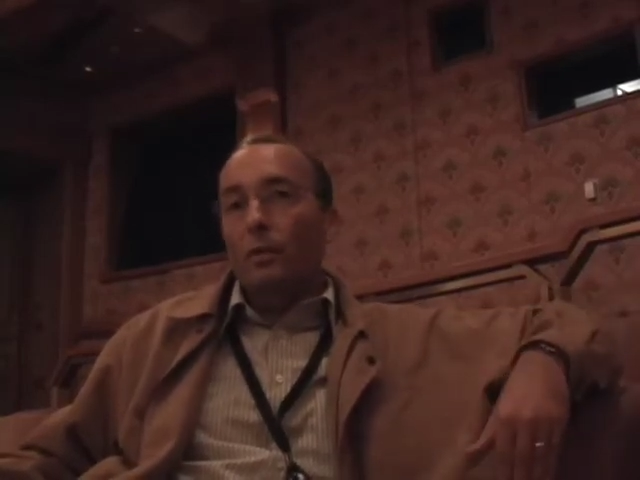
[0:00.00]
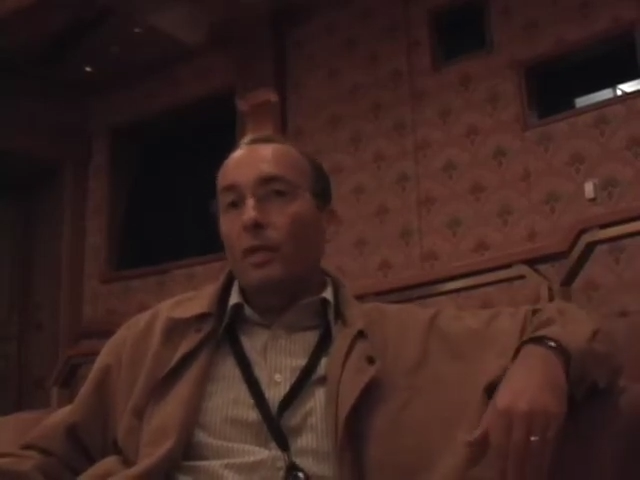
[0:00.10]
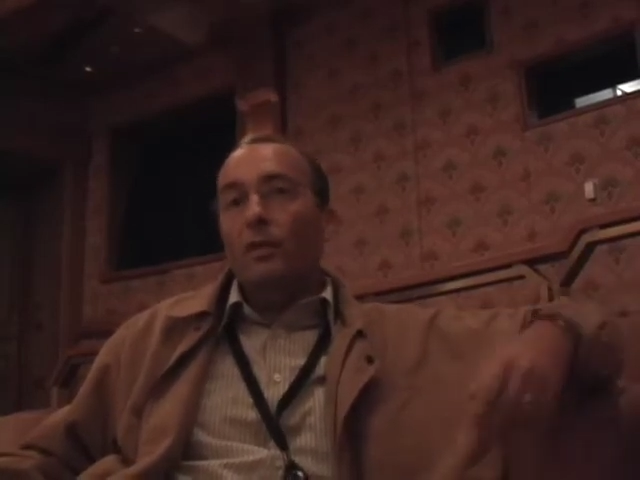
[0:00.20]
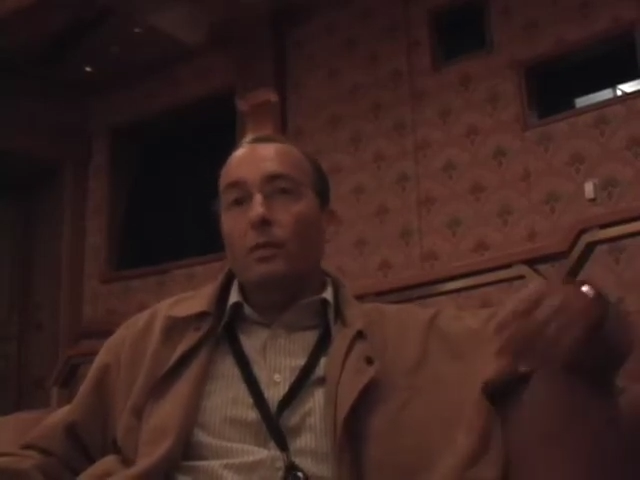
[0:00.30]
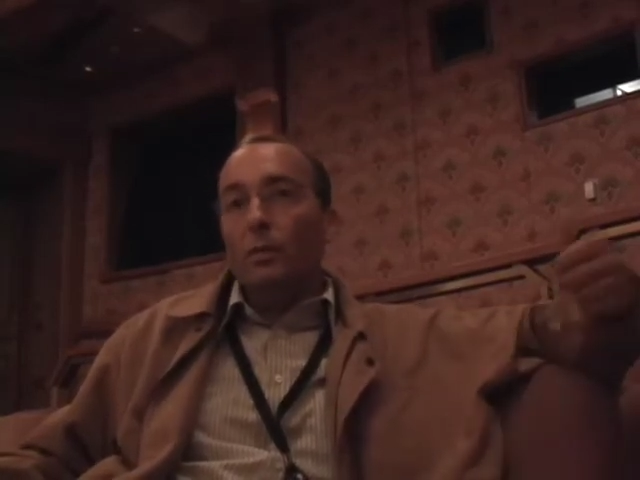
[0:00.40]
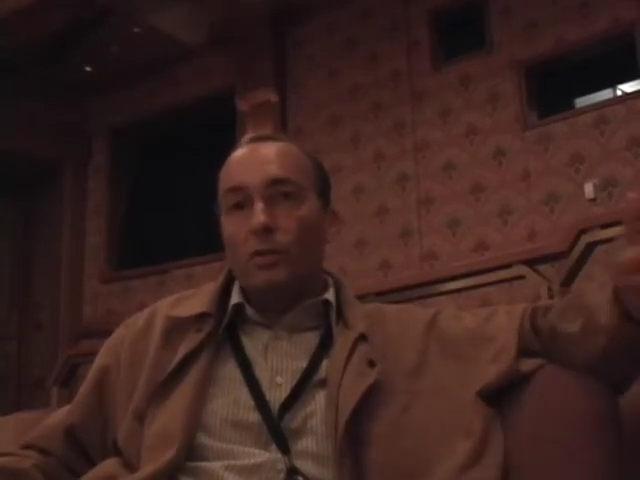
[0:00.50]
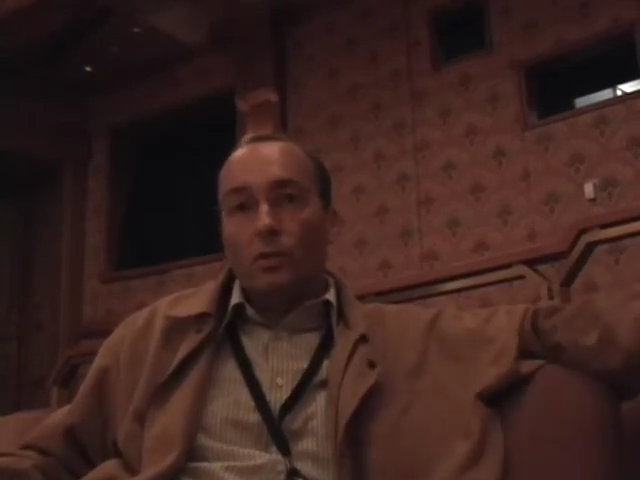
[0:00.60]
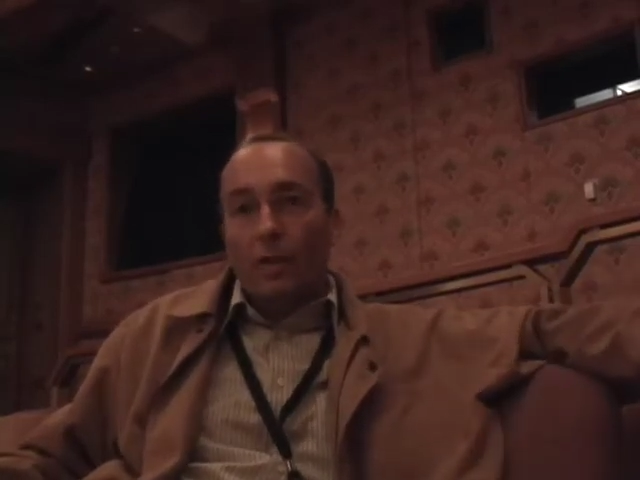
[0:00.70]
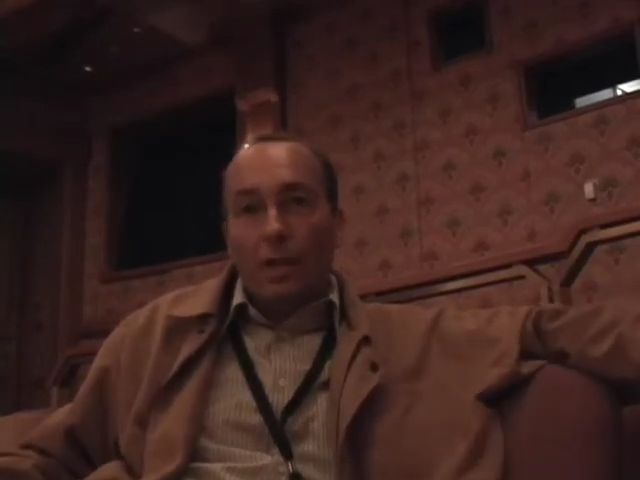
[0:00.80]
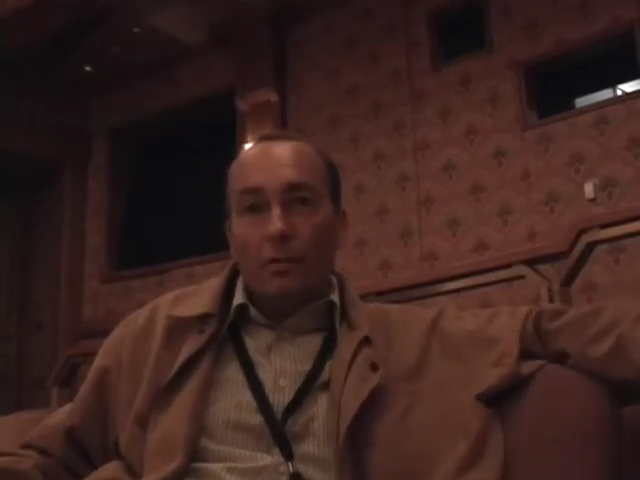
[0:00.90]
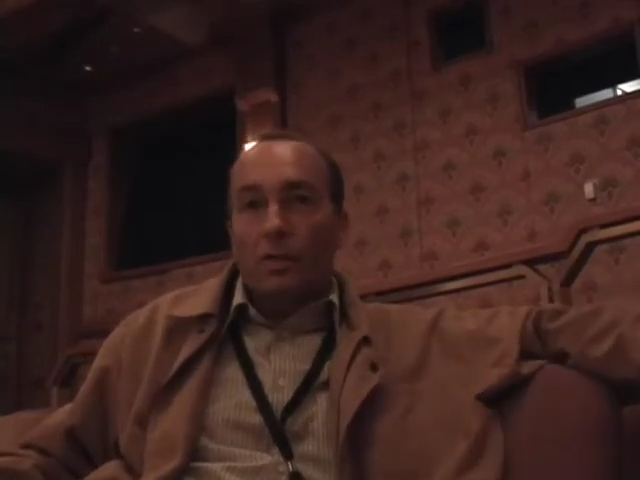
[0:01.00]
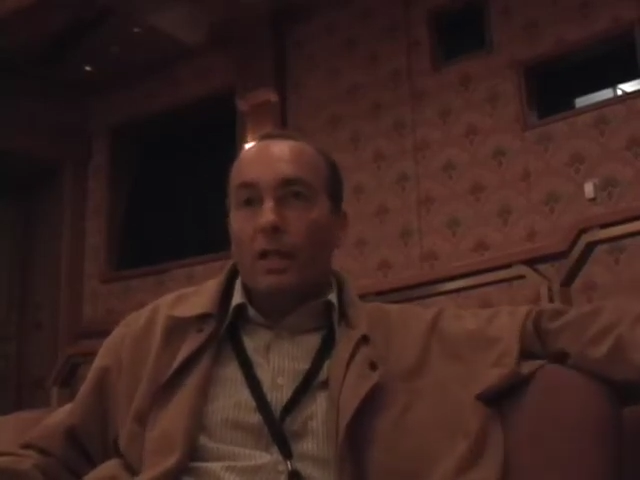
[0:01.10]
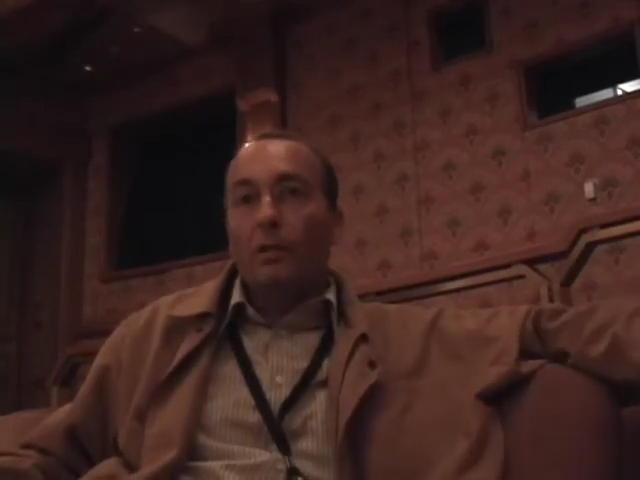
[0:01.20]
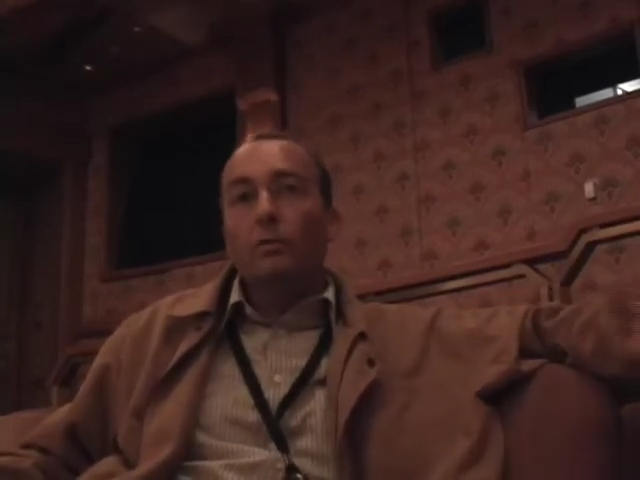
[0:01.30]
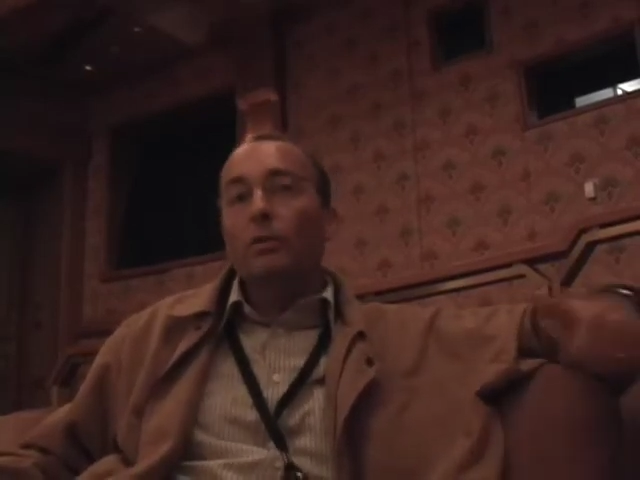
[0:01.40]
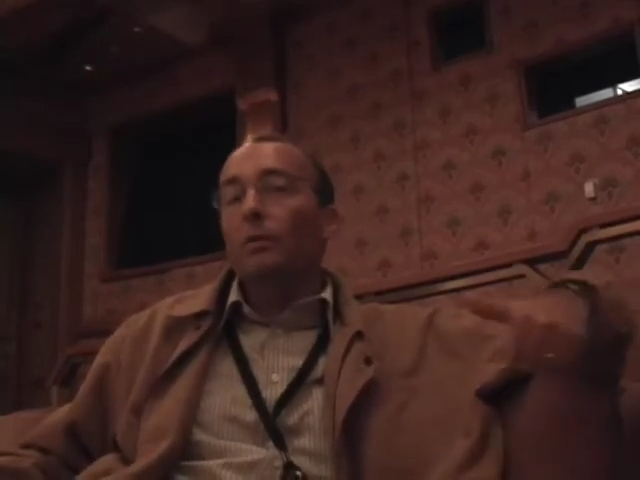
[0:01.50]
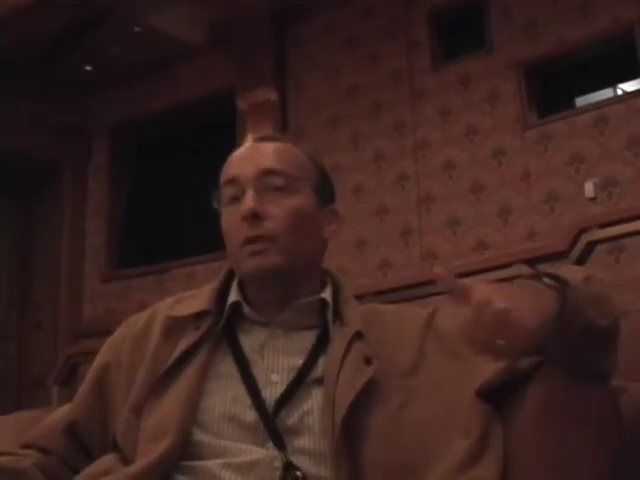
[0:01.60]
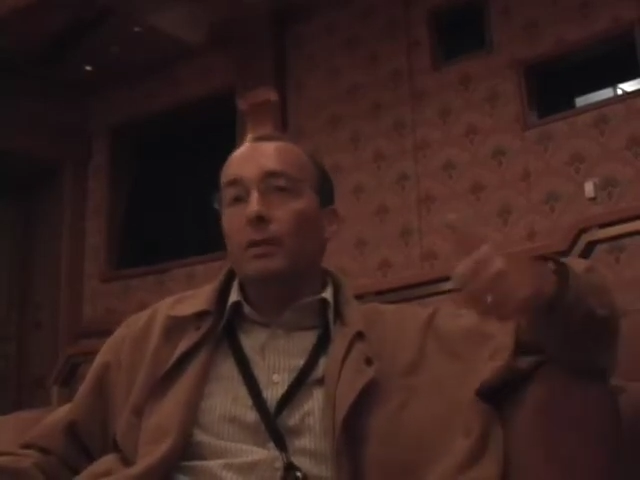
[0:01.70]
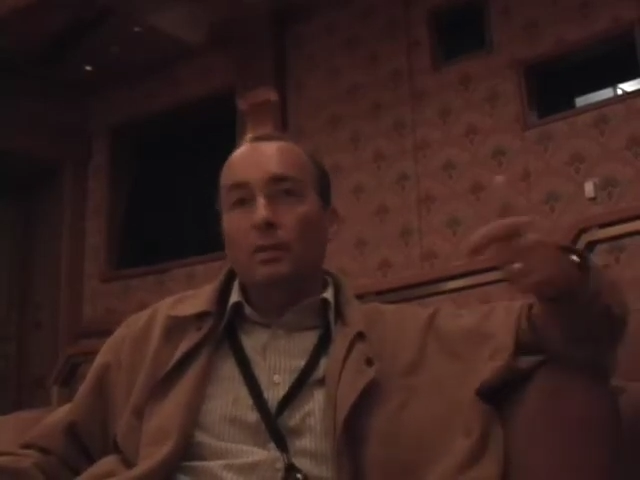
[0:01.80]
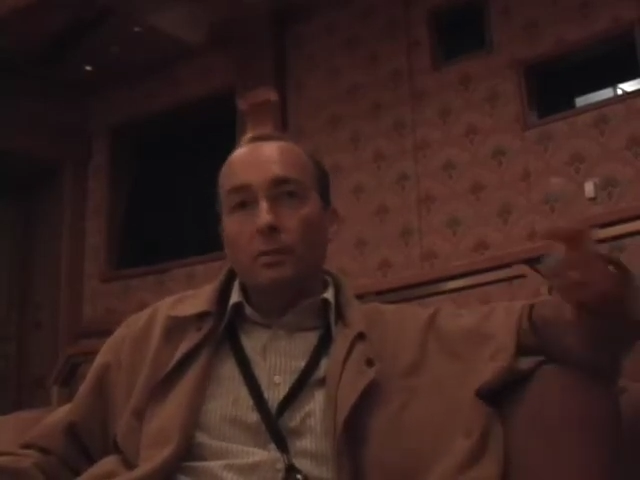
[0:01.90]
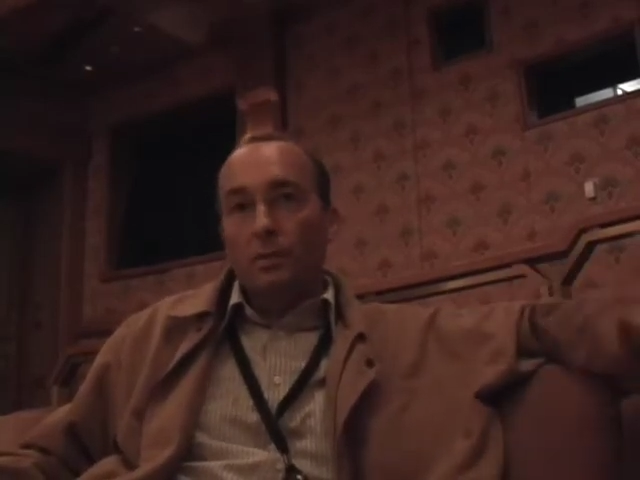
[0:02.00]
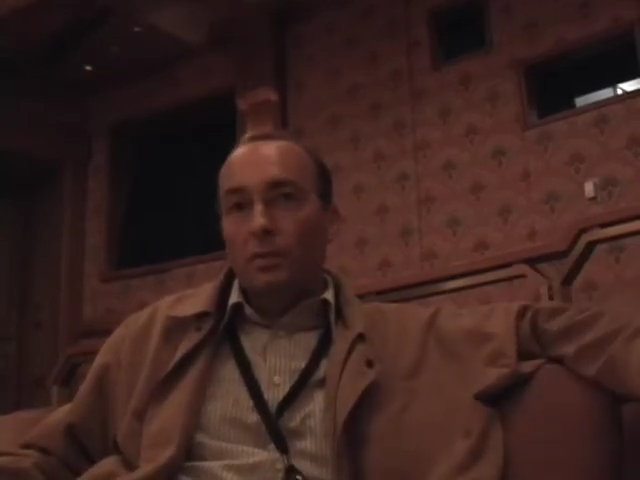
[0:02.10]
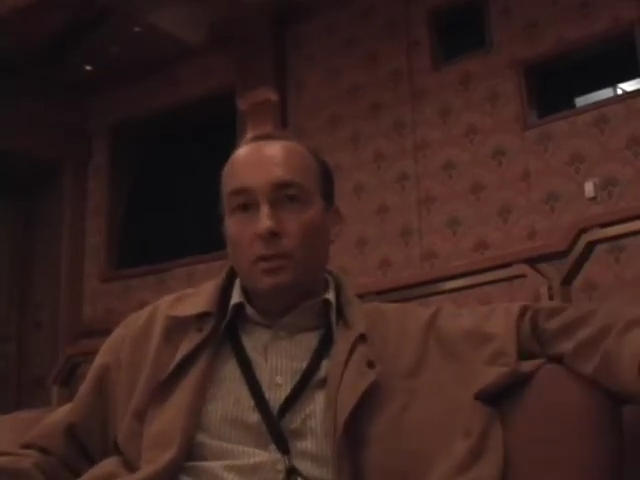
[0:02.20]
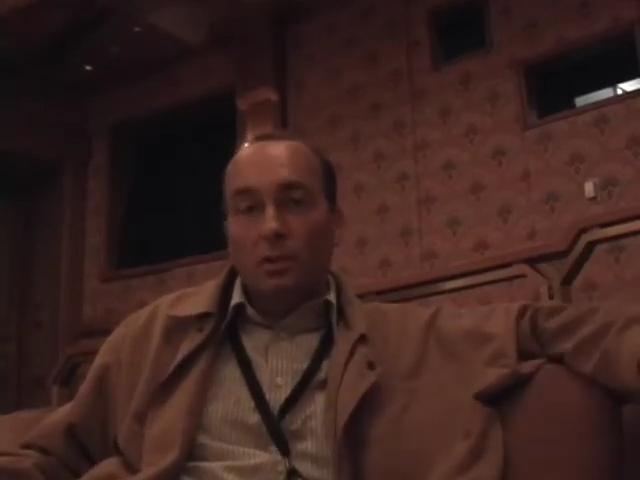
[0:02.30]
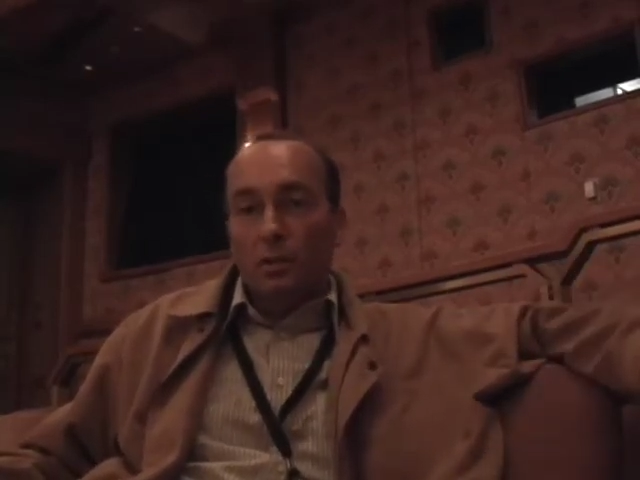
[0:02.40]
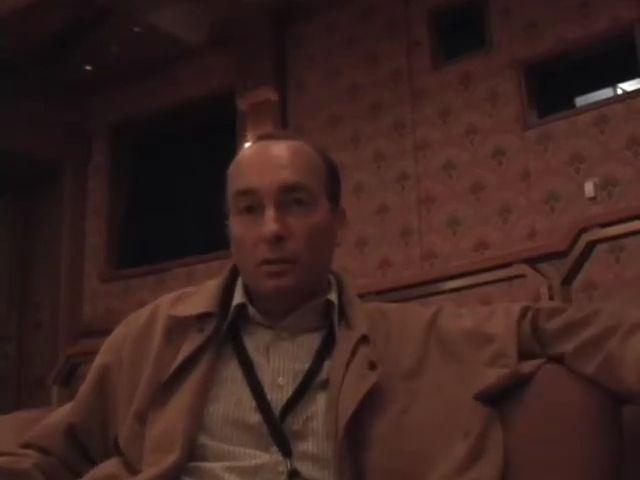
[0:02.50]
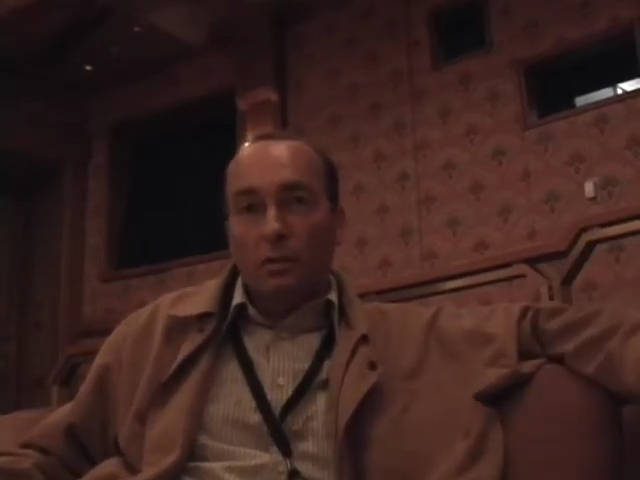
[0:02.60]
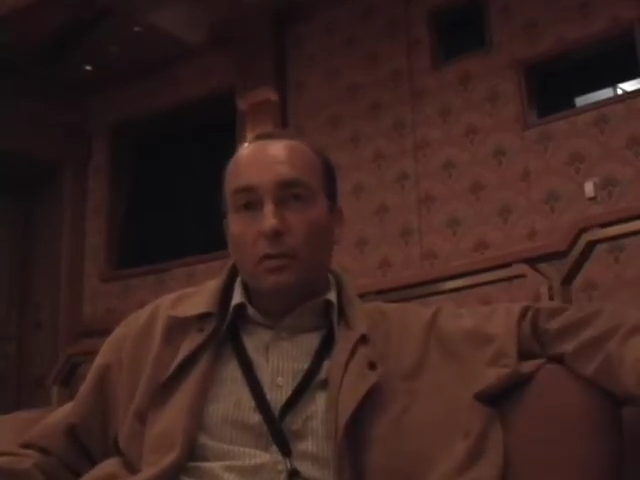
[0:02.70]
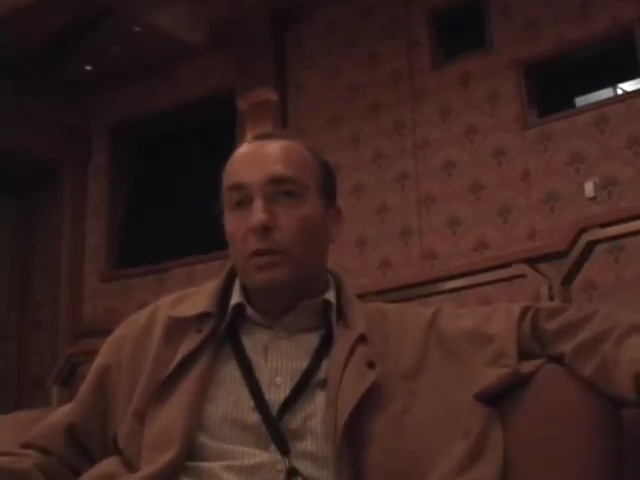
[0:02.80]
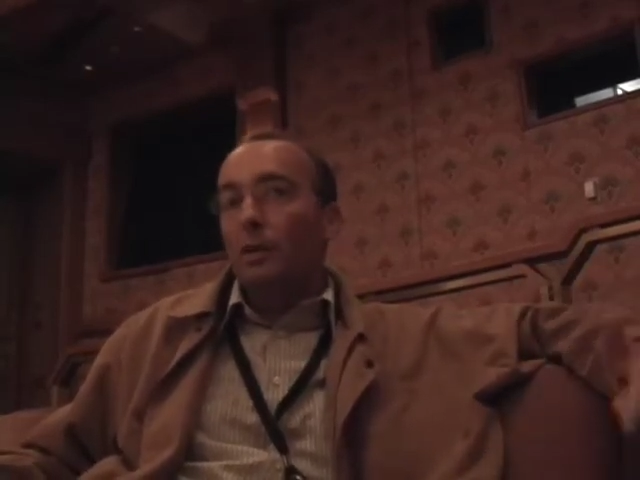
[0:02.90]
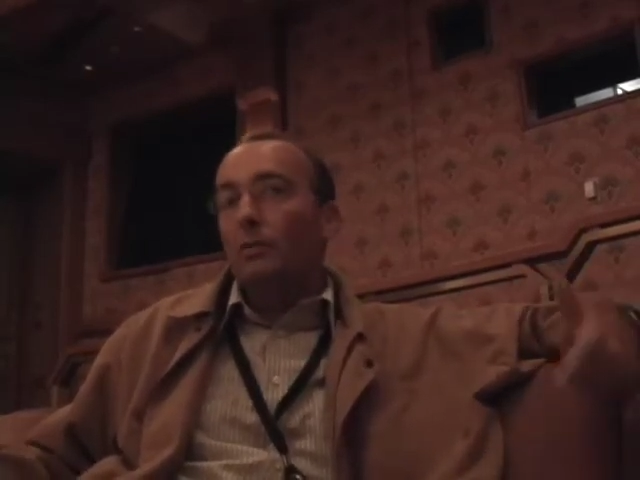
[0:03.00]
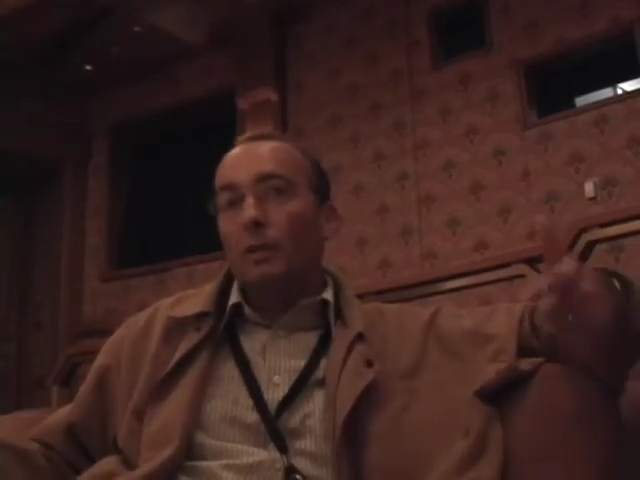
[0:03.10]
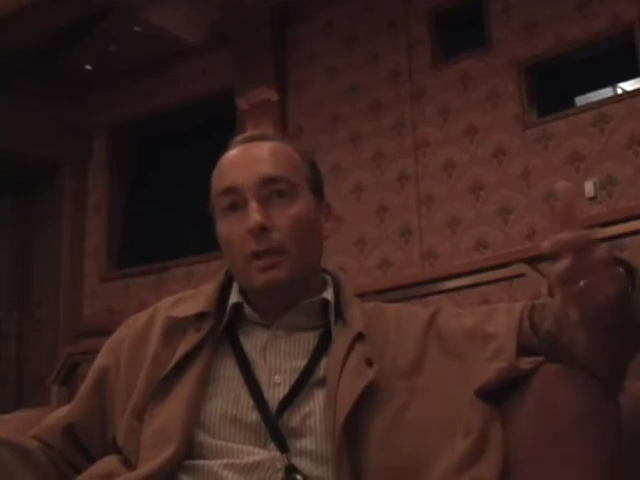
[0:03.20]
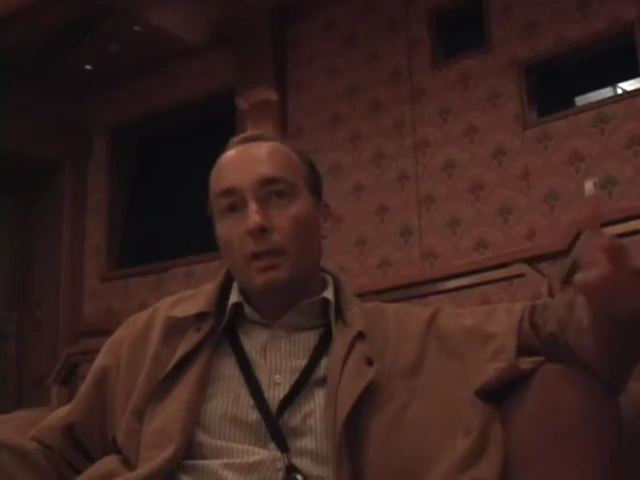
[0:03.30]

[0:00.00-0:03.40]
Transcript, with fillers: whether it was surround sound or whether it was digital audio,